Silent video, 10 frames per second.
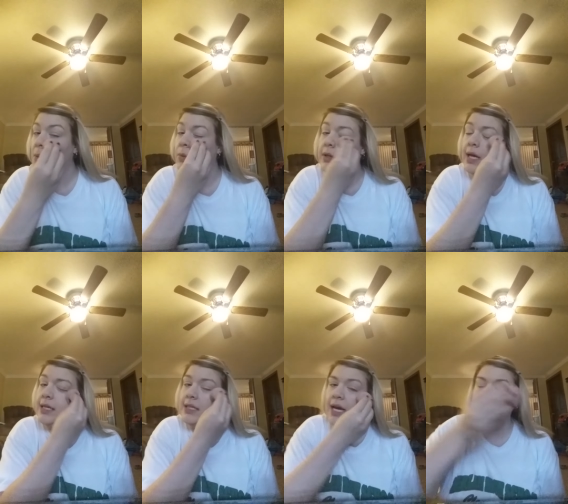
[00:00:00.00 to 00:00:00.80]
with a
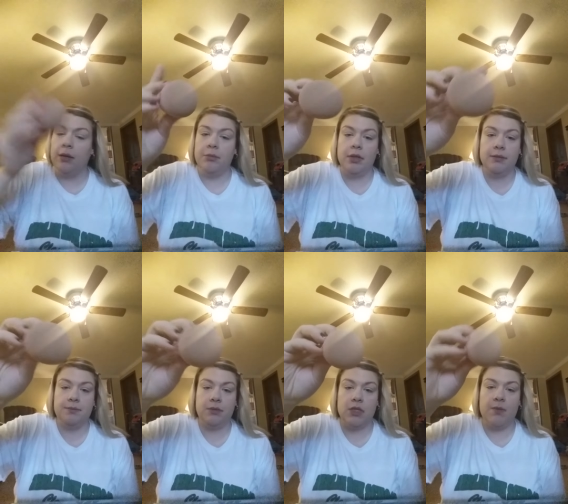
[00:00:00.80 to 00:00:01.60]
damp
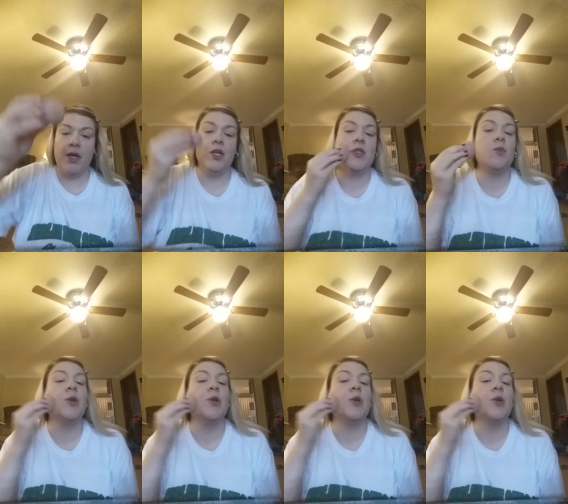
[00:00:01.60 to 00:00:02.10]
sponge,